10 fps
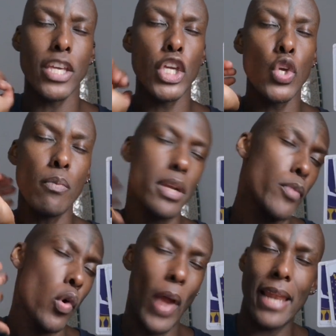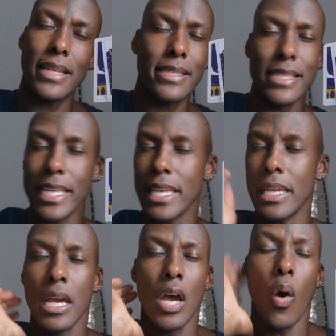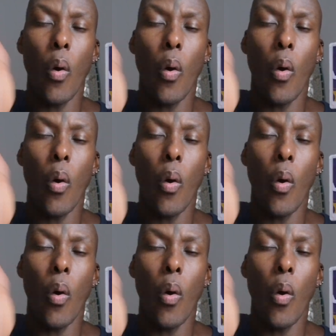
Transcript: the human morality,